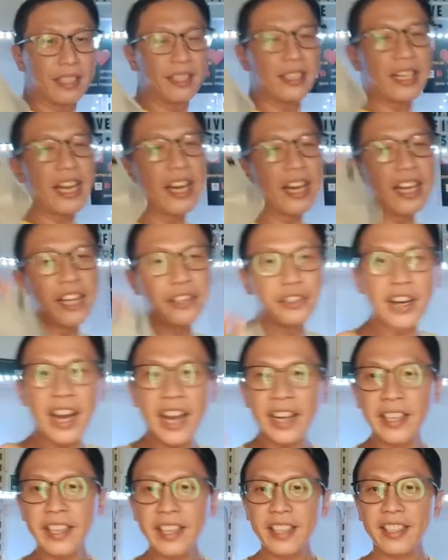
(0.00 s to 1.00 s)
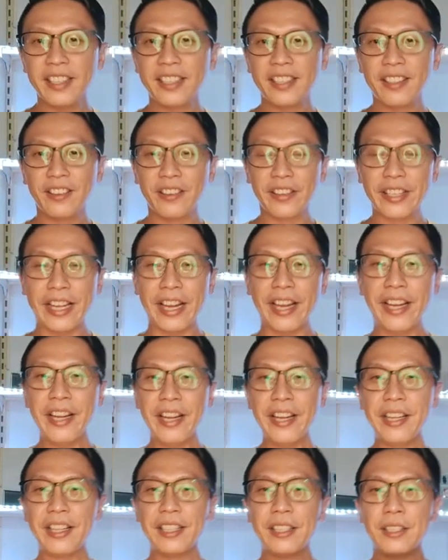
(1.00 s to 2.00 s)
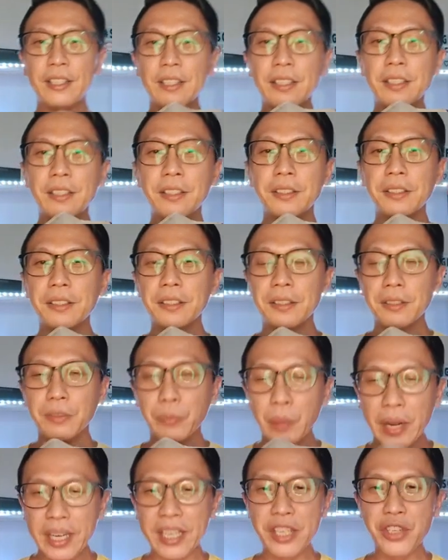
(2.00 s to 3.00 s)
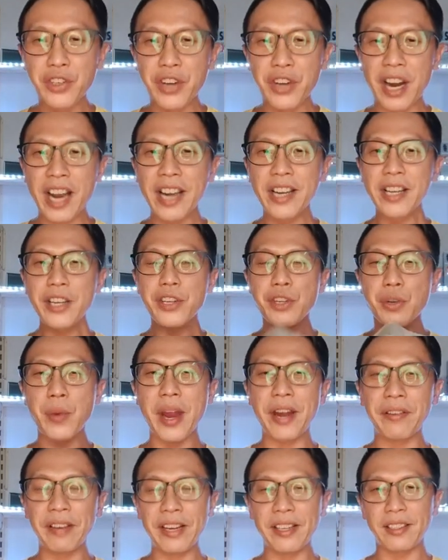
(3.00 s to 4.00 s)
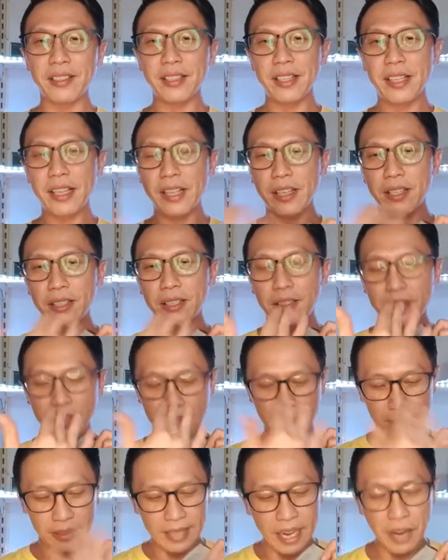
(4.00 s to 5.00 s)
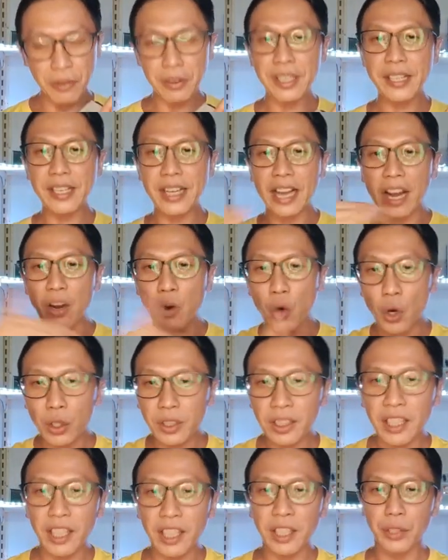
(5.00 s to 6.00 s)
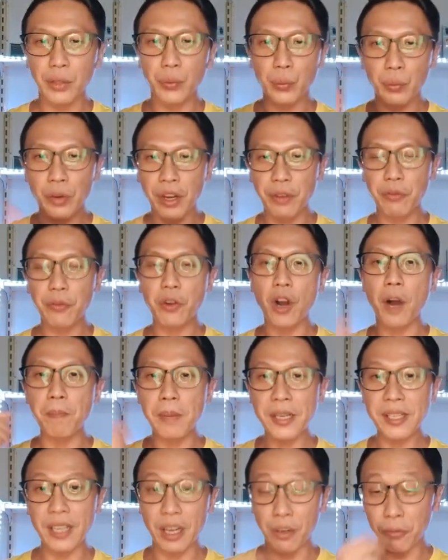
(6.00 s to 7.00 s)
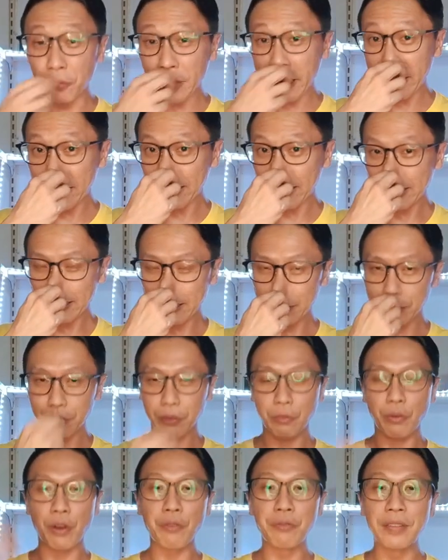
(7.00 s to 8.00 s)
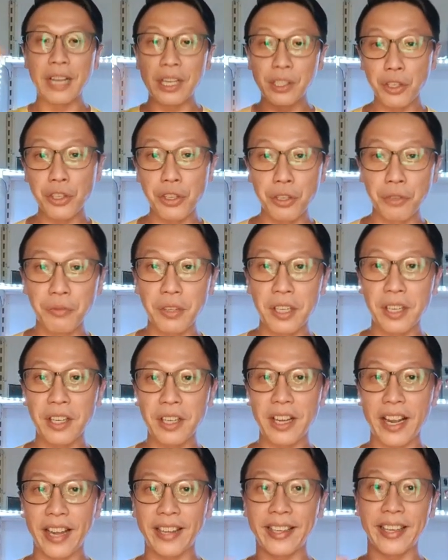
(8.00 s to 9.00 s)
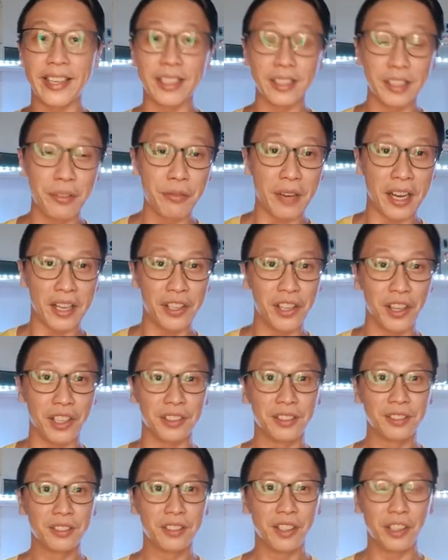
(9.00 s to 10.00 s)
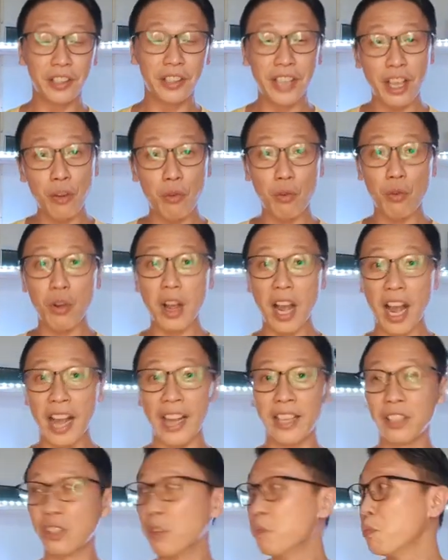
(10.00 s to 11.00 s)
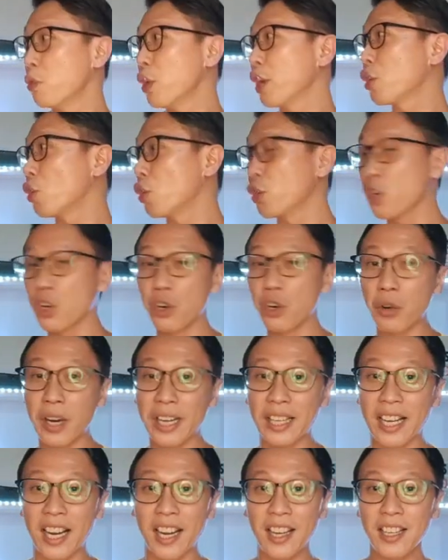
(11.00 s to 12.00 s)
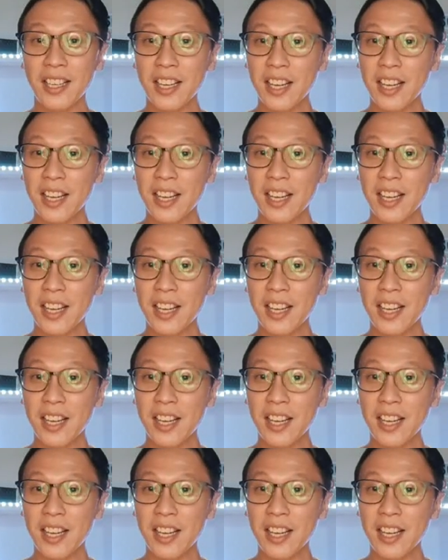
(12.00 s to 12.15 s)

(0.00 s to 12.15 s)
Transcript: Let it dry, okay? When it's dry, you wear it. Now it's coated with copper sulfate, with nano silver and negative ion. Okay, I don't buy koyo one.